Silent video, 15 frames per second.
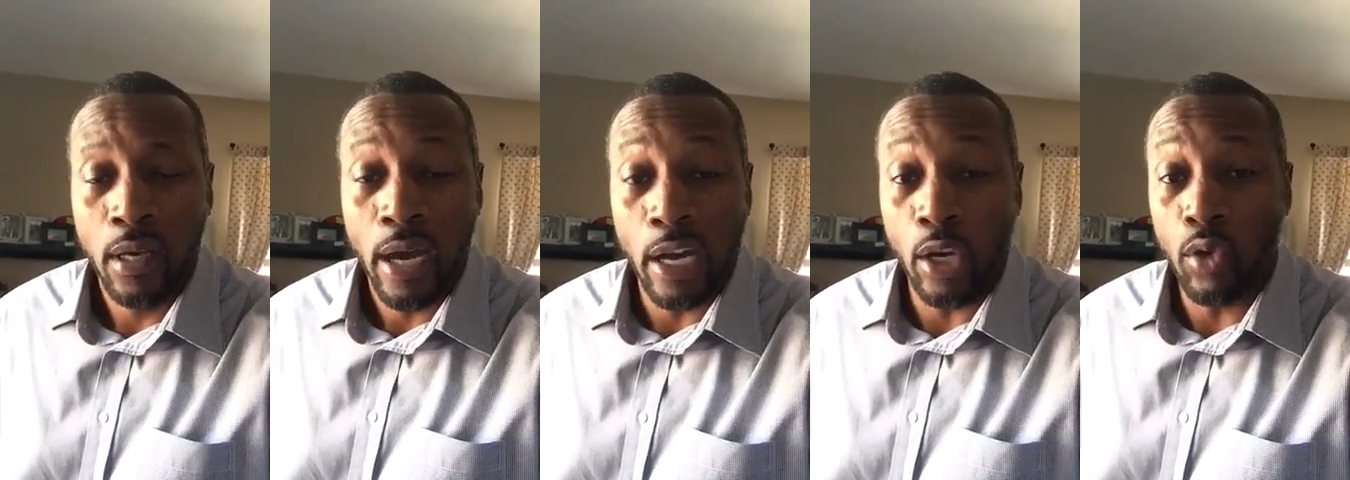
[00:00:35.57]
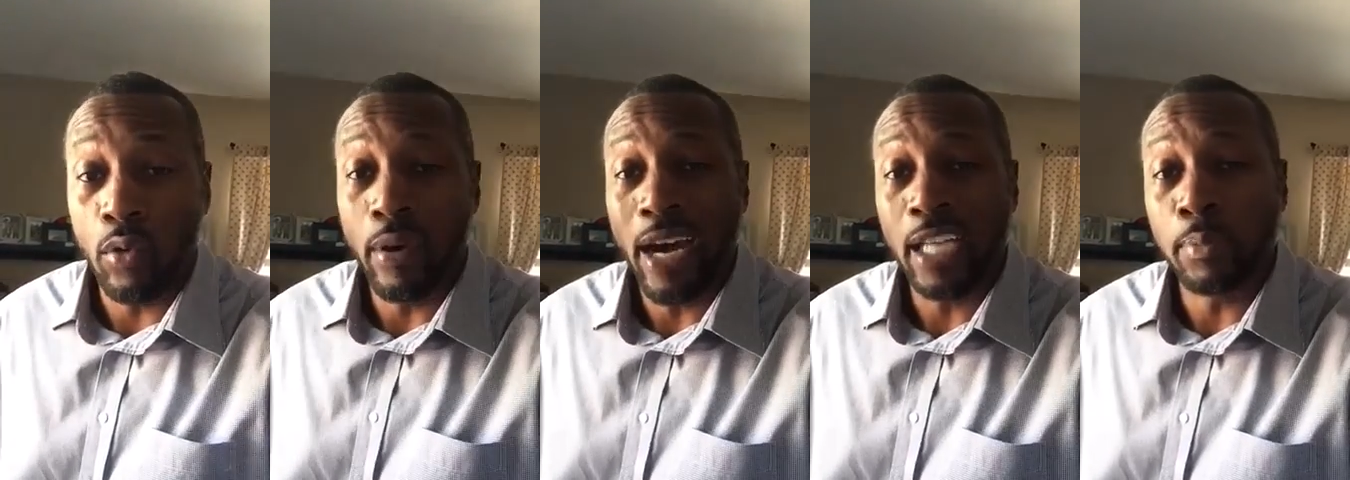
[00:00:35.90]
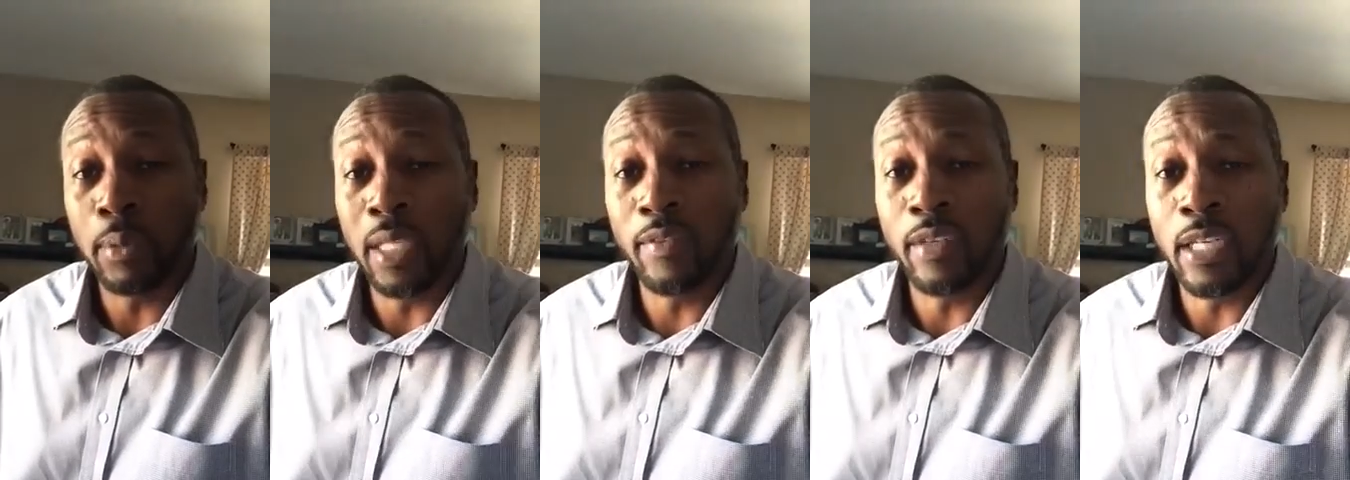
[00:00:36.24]
I know you guys
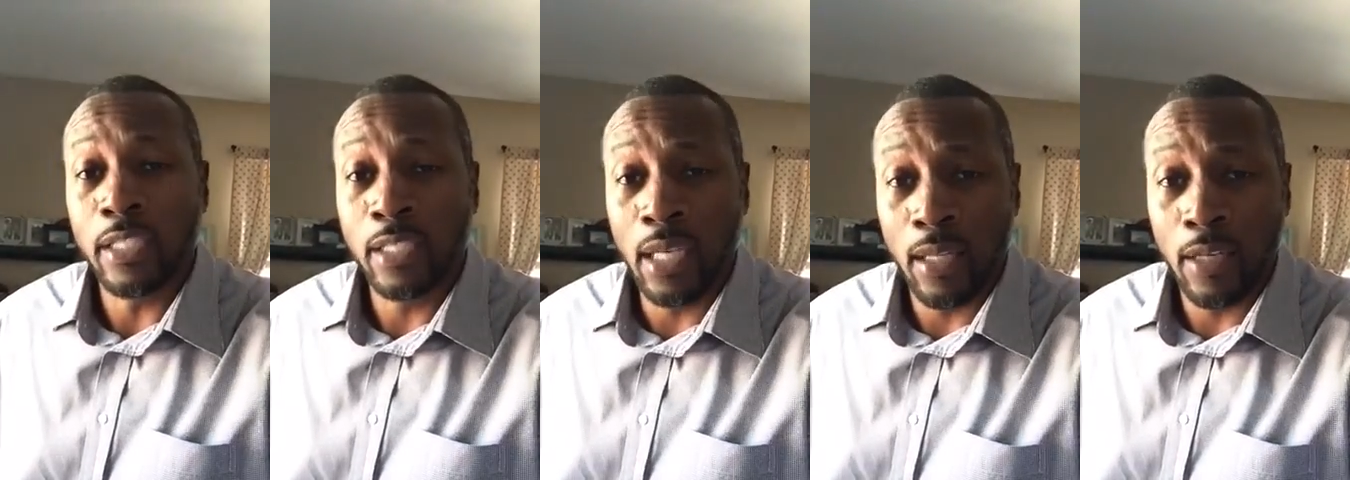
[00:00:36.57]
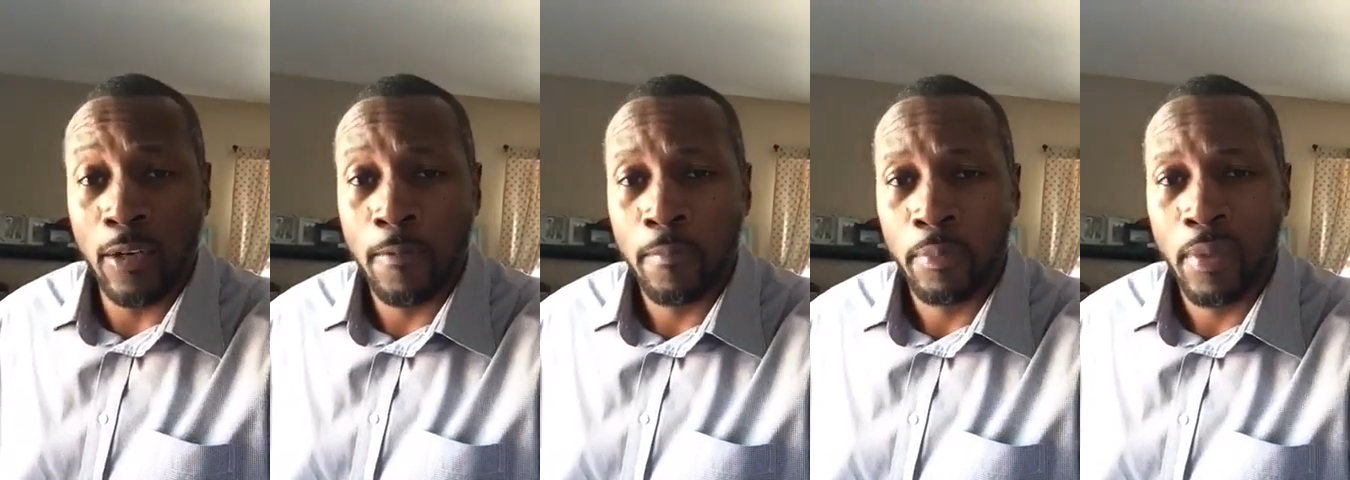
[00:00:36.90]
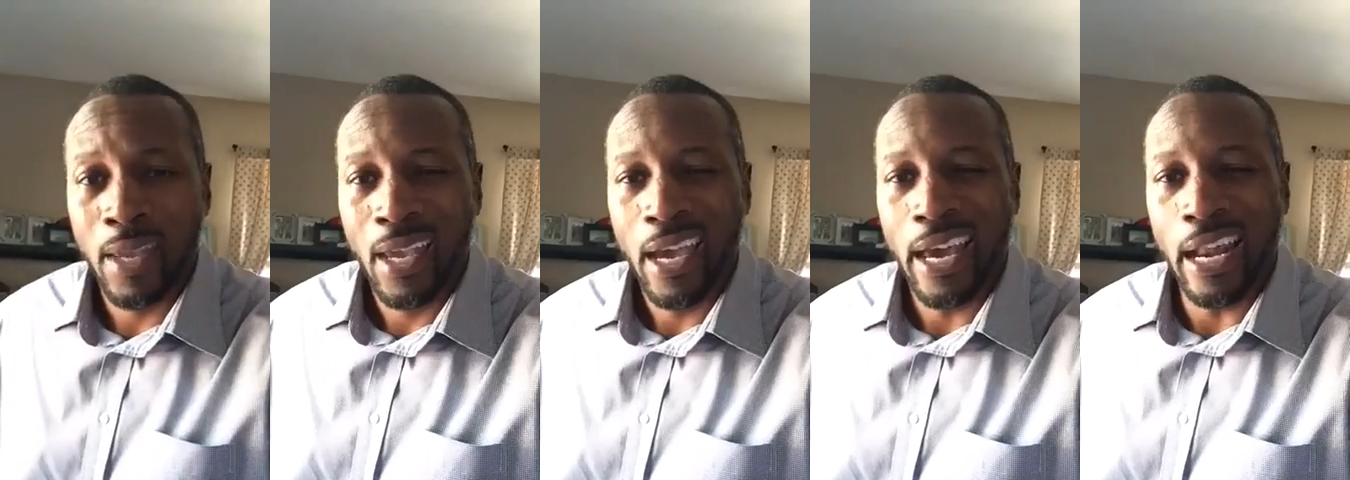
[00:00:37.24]
believe in each other.
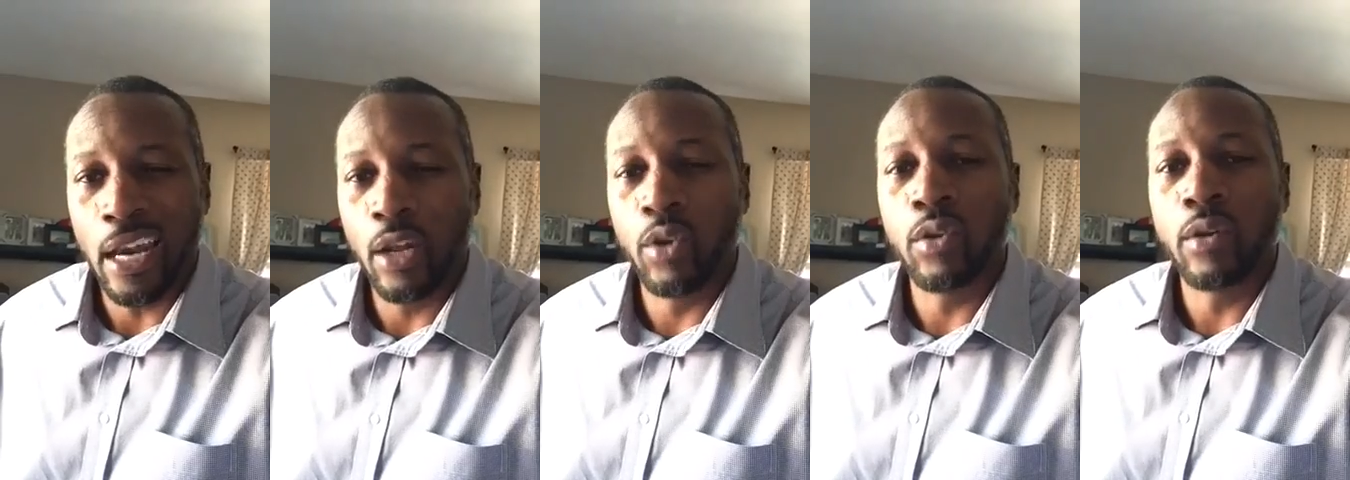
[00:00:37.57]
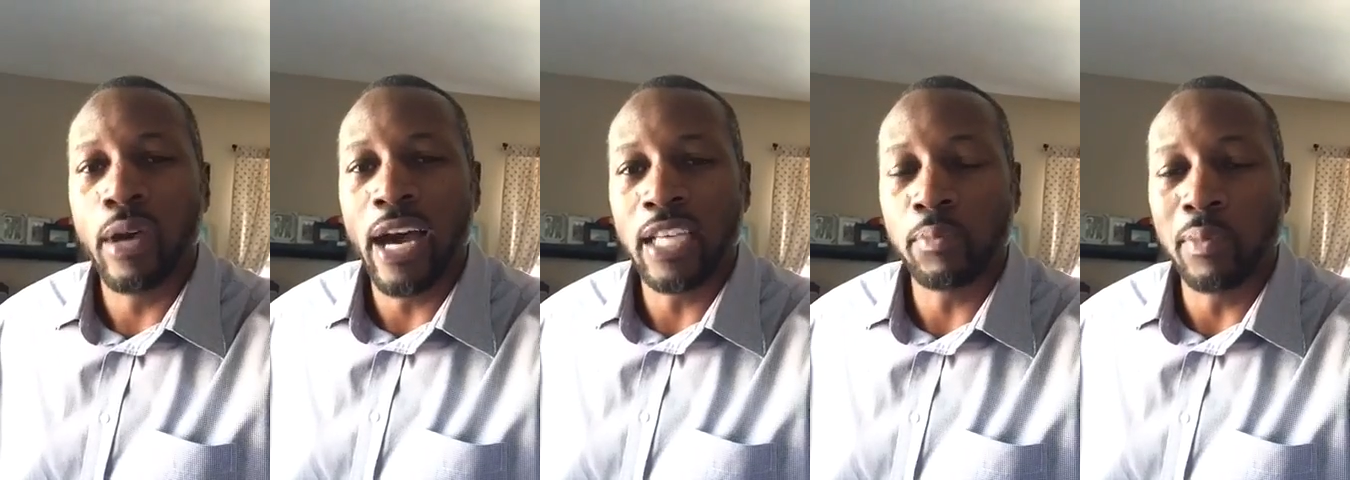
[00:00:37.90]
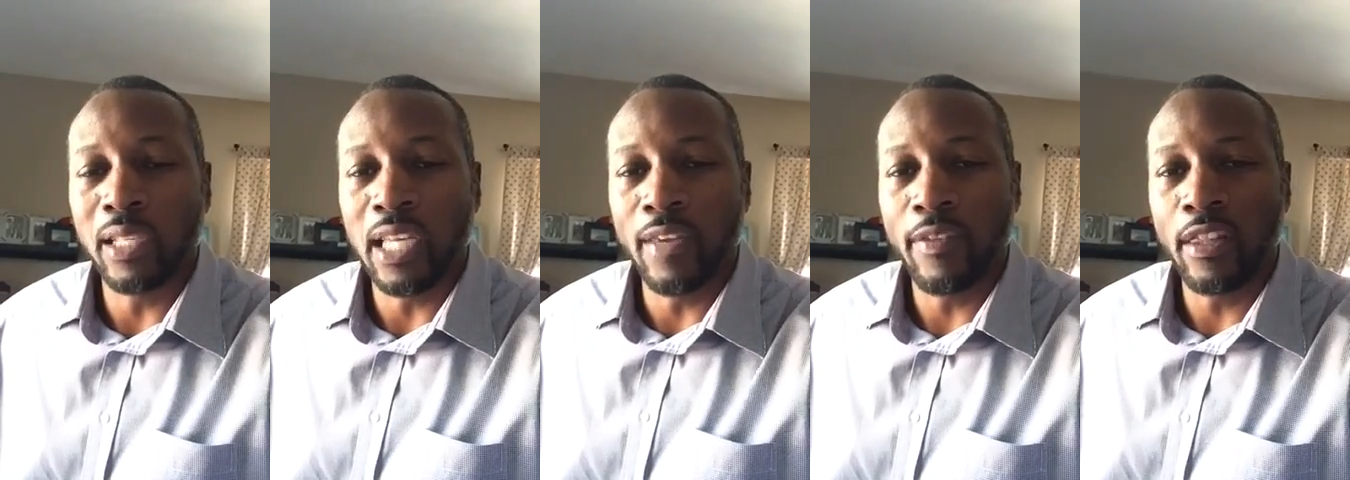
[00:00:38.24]
And I know you guys
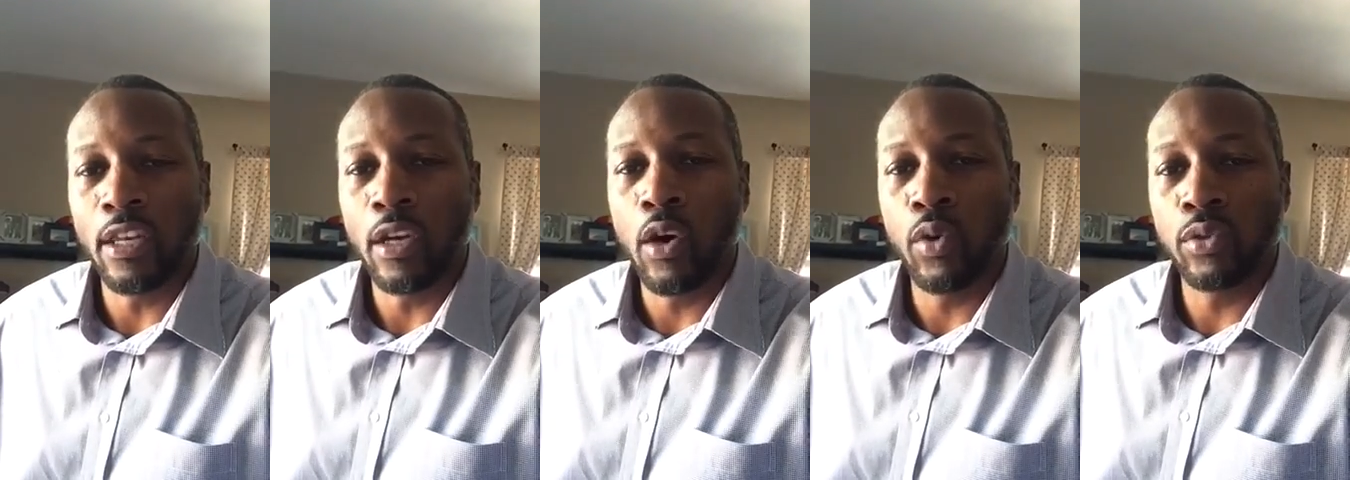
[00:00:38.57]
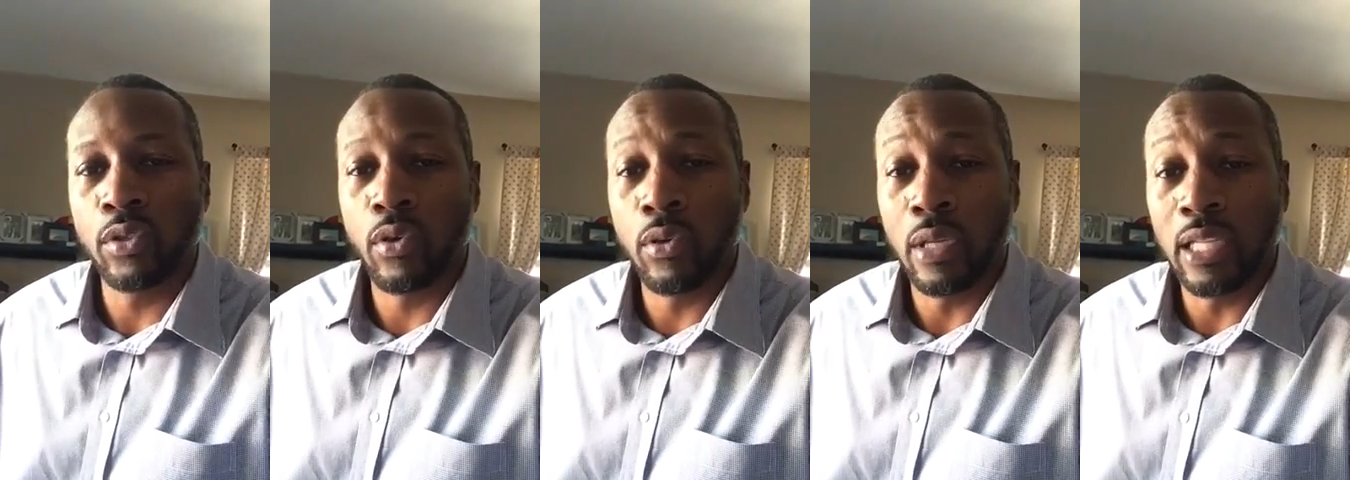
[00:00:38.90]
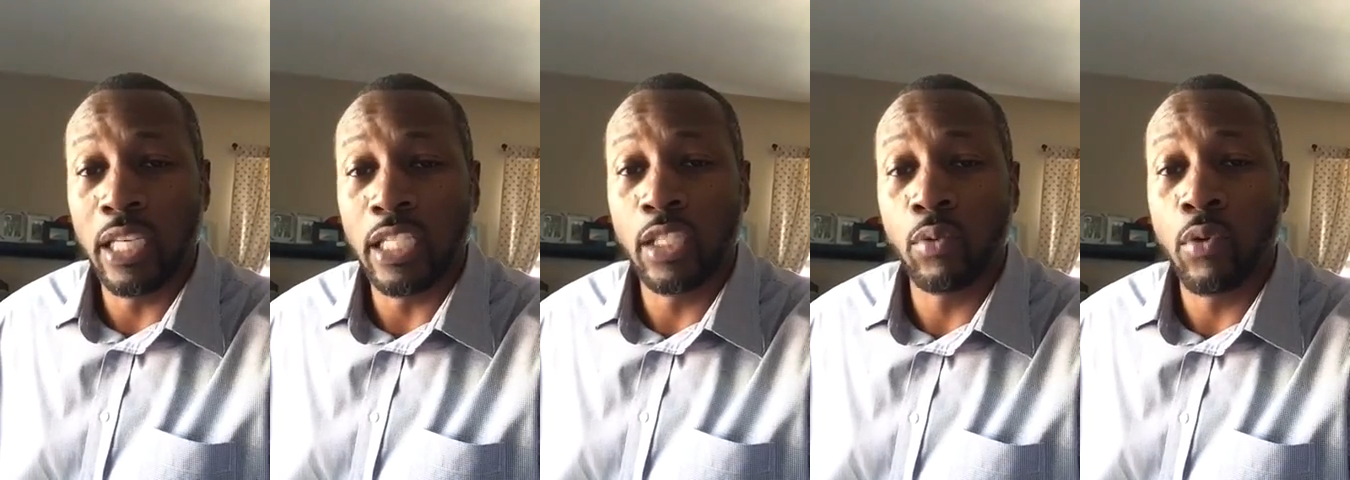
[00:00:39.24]
believe that the coach is going to
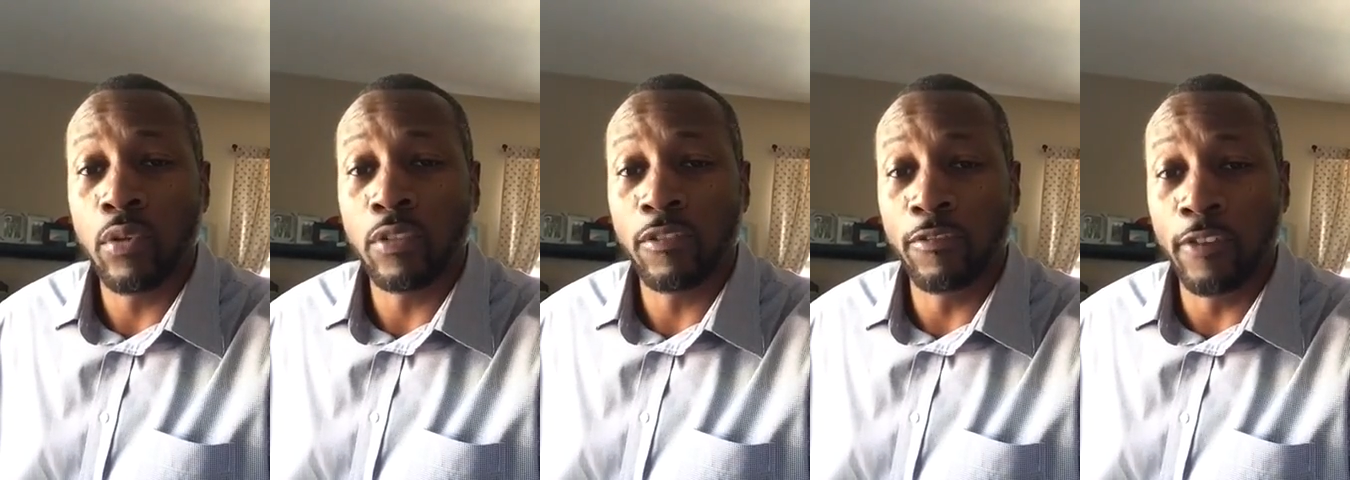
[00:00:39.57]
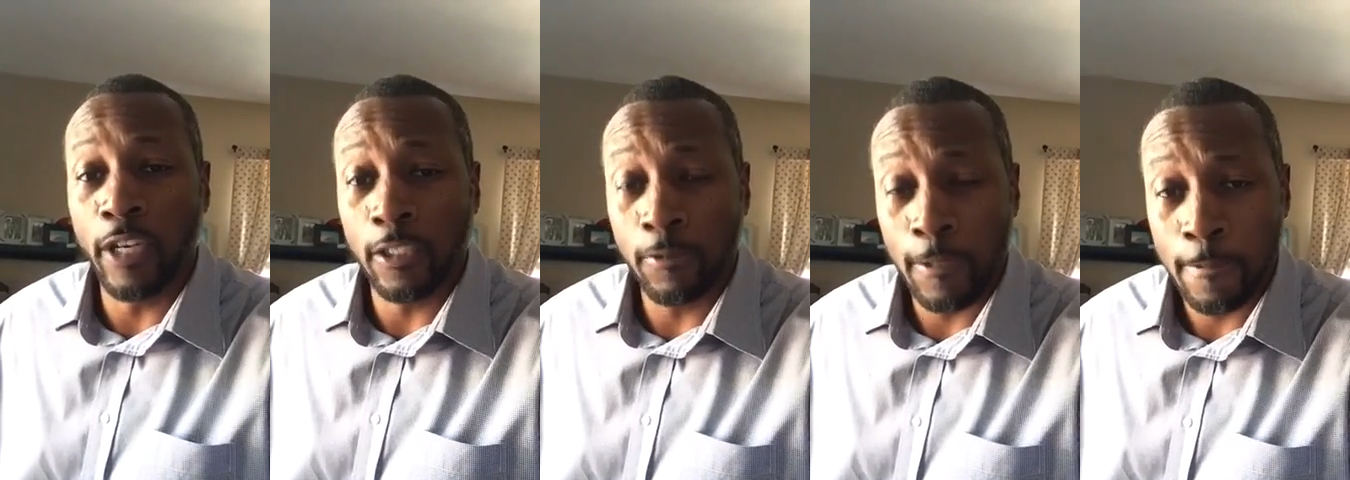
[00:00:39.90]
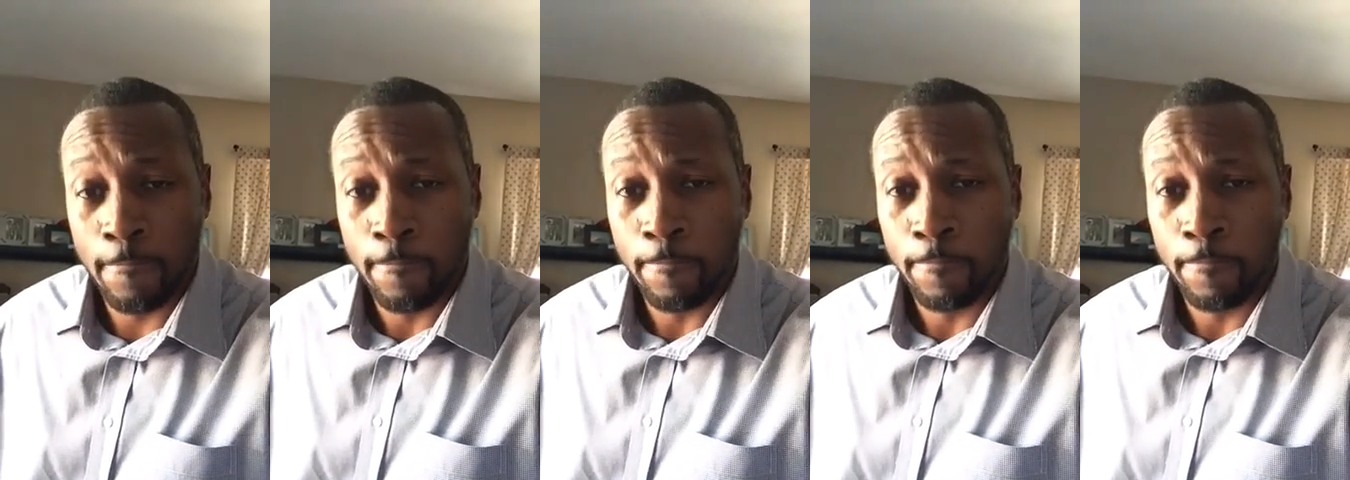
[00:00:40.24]
lead you on to victory.